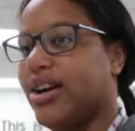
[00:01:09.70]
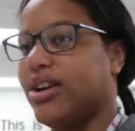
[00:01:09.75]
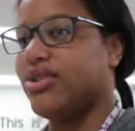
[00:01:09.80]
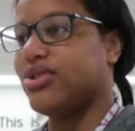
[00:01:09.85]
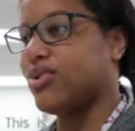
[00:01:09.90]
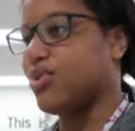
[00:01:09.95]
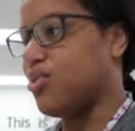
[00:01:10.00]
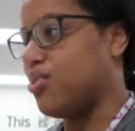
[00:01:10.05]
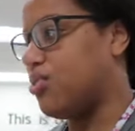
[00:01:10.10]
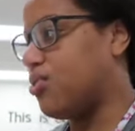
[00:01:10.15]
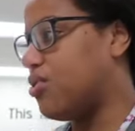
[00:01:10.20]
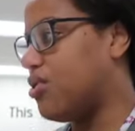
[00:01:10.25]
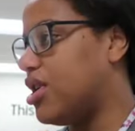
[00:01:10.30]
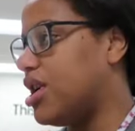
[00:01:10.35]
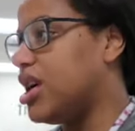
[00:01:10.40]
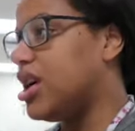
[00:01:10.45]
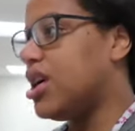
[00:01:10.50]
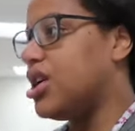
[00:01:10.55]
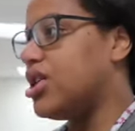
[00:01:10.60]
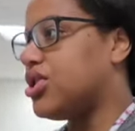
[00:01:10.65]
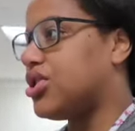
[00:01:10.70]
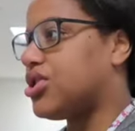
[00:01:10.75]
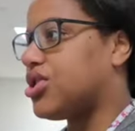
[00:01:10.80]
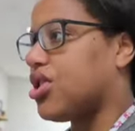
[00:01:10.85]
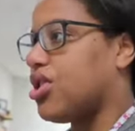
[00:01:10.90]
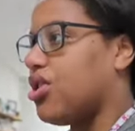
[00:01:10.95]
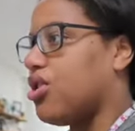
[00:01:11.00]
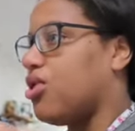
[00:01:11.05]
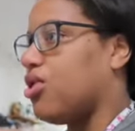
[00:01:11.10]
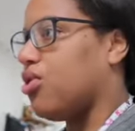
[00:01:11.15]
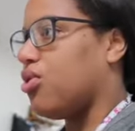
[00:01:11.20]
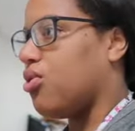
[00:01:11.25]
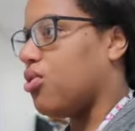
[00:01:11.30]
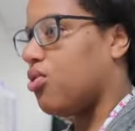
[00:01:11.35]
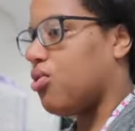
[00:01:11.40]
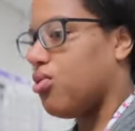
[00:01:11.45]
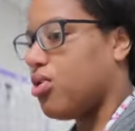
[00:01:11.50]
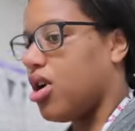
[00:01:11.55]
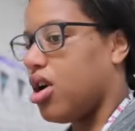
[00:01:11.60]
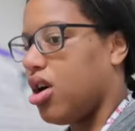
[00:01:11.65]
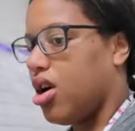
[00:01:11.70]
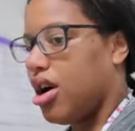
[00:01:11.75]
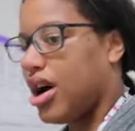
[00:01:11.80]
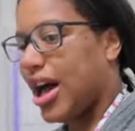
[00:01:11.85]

school, so